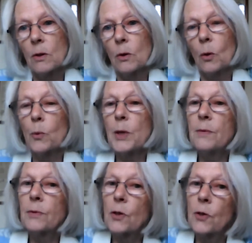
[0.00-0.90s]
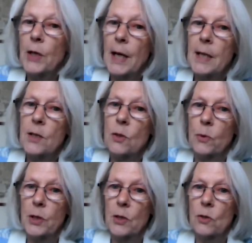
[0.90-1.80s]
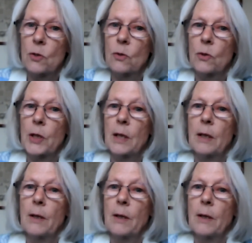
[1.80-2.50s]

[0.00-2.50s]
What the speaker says: or even create or destroy.